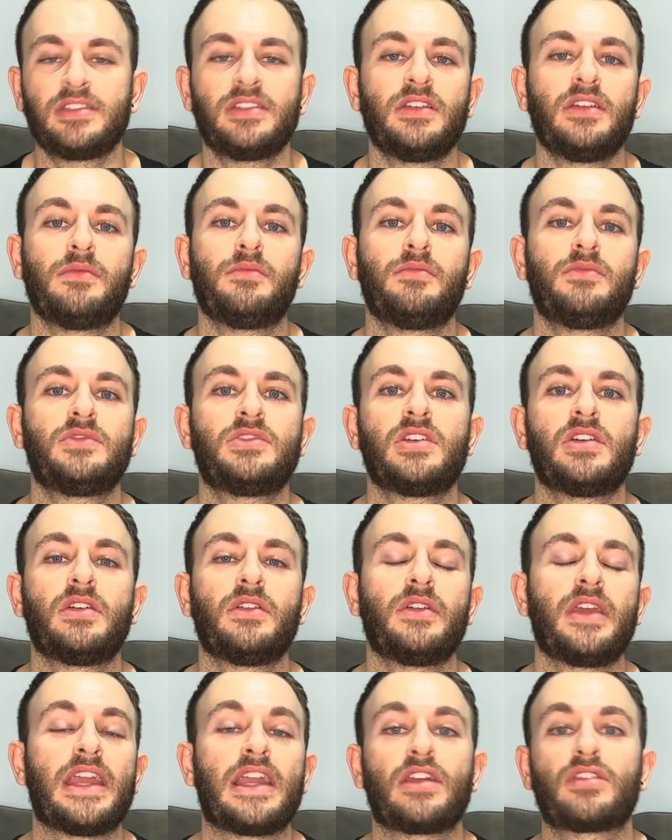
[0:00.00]

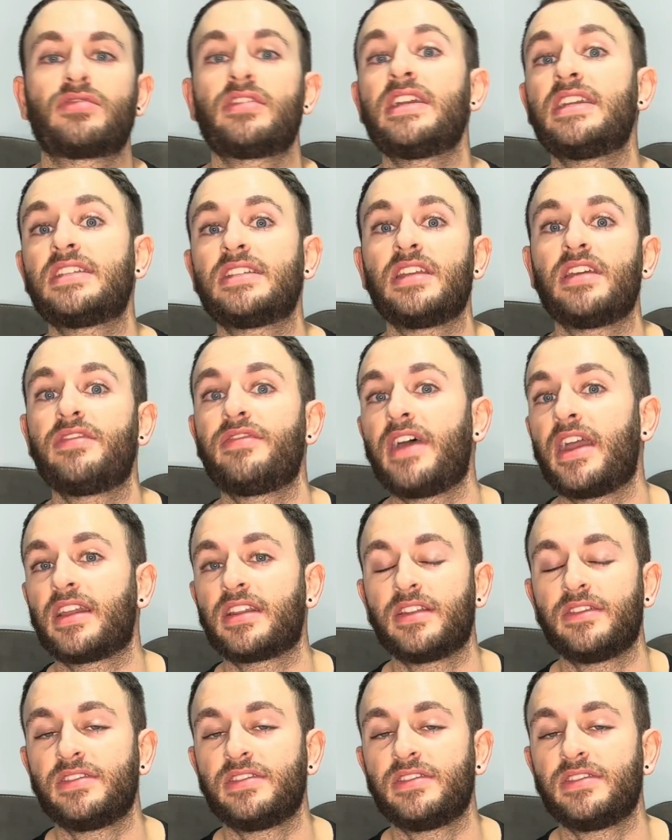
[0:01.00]
to increase the effect